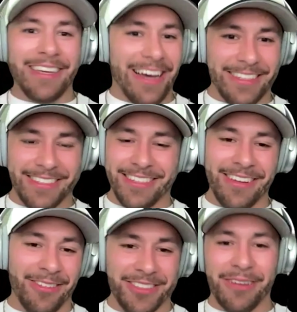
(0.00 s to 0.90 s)
guts,
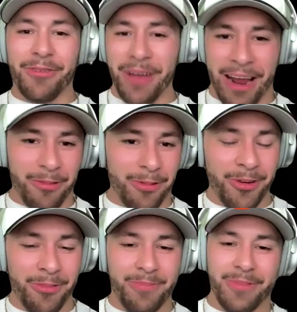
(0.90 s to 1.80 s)
several
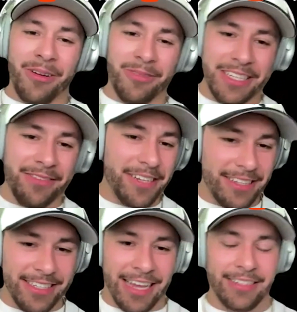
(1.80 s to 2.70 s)
hour, DVD
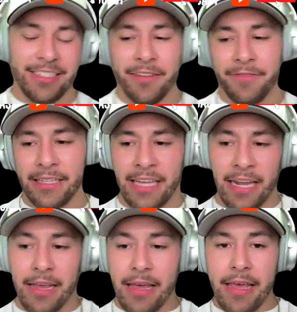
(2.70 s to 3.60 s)
set and stuff like that.
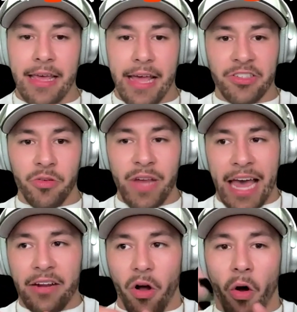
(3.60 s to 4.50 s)
And so we
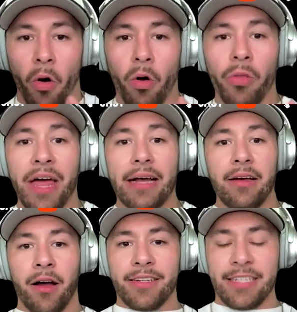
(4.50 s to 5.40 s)
had all that
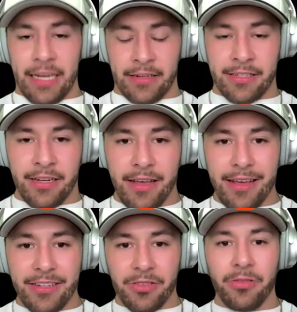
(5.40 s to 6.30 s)
context
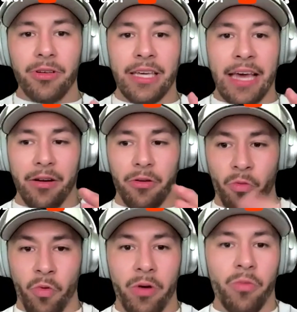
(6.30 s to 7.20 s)
to look at
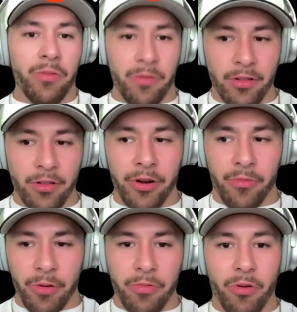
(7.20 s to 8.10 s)
what we were learning.
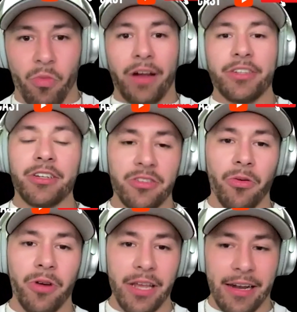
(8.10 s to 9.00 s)
We were watching
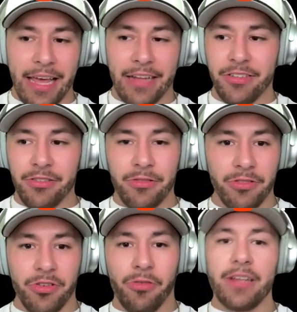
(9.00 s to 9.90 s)
Dorian Yates do
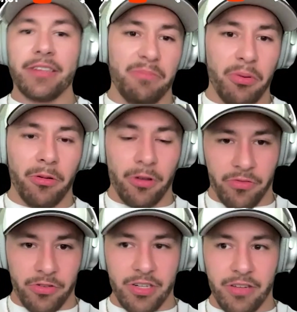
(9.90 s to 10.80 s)
those crazy
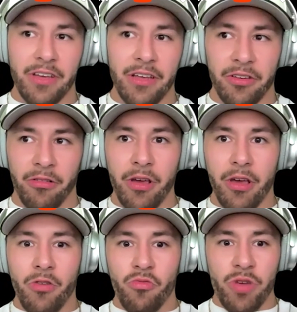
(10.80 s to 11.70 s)
pullovers to failure.
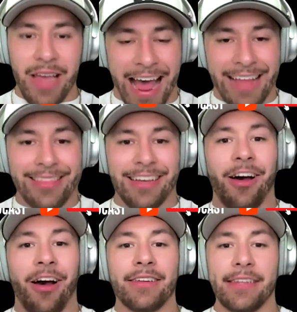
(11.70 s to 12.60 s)
We had the
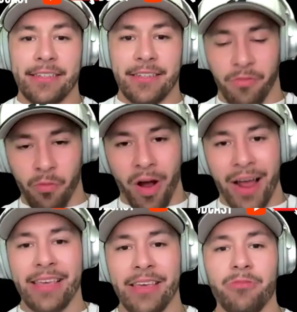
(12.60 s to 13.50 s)
context of why he